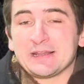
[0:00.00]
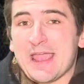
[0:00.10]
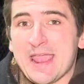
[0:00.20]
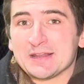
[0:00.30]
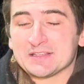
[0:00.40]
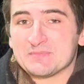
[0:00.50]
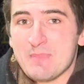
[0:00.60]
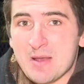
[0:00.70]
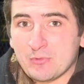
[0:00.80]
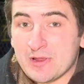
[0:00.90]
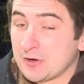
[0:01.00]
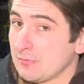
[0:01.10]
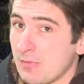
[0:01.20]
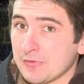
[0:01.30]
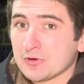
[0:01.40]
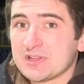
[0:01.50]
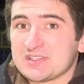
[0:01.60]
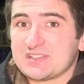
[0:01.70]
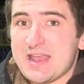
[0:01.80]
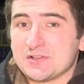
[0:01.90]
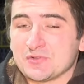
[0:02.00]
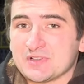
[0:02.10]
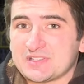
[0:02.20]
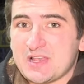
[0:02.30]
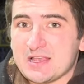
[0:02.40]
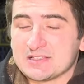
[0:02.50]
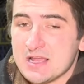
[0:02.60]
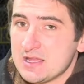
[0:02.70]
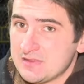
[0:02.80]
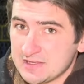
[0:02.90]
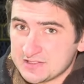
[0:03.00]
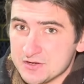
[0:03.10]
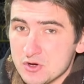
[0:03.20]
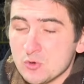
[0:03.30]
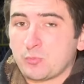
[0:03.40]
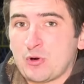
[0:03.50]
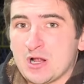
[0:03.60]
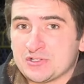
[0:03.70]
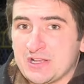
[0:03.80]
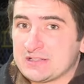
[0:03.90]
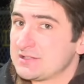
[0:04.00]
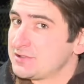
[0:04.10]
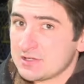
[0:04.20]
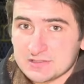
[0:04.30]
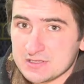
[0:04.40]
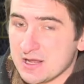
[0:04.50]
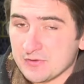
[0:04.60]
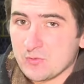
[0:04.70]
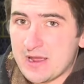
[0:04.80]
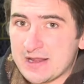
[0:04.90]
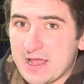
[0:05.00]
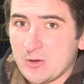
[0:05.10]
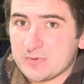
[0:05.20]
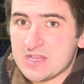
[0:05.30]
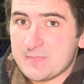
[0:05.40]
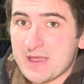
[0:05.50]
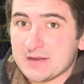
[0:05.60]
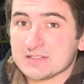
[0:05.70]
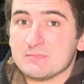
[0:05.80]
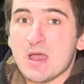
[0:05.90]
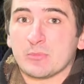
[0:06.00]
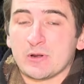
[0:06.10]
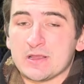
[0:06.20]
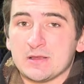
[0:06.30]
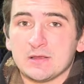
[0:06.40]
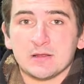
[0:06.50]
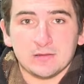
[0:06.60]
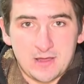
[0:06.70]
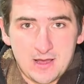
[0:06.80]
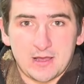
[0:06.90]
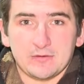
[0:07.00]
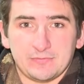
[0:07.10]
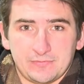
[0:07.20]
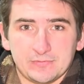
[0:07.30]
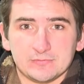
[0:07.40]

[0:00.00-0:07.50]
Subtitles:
in Hannah's memory, and her mother, Cassandra, says this new project is just another way to help keep Hannah's memory alive.